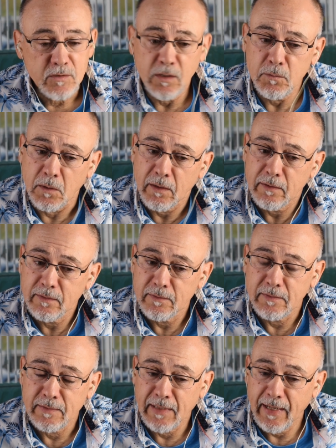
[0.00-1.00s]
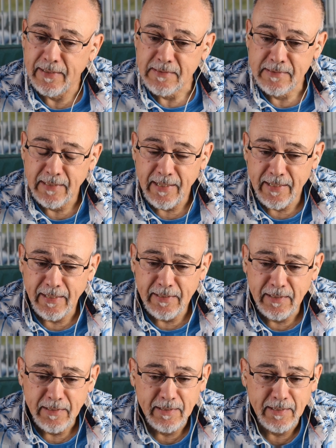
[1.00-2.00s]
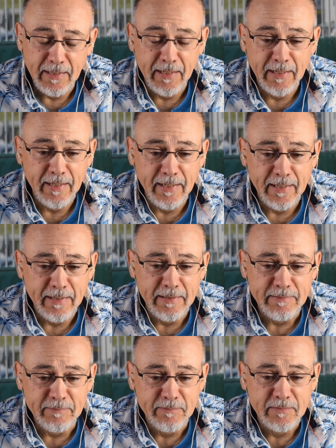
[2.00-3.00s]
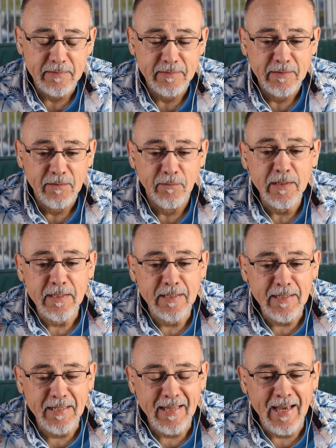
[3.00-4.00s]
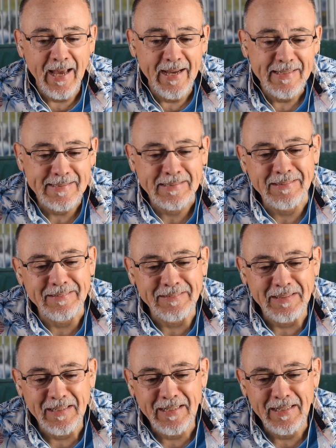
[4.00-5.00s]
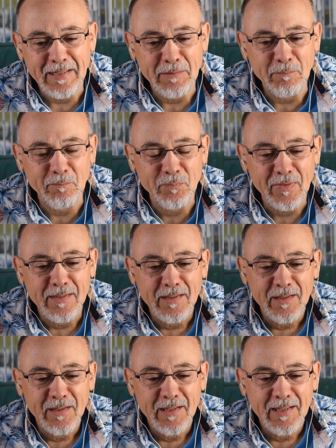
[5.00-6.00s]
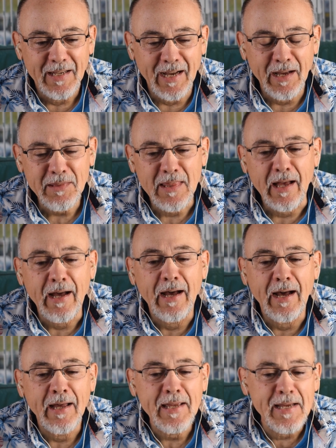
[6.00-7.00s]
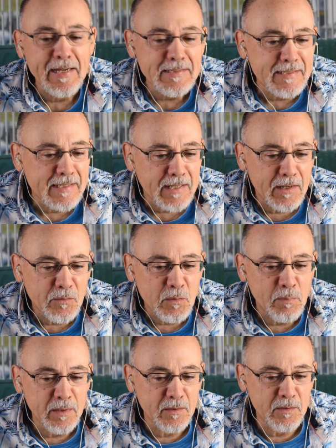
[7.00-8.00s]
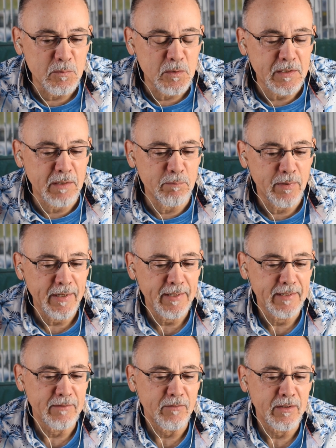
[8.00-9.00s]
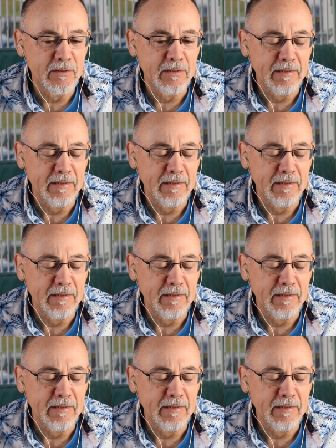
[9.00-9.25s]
So with that said, what do you think of the Haskell? I actually thought it would be a little more competitive.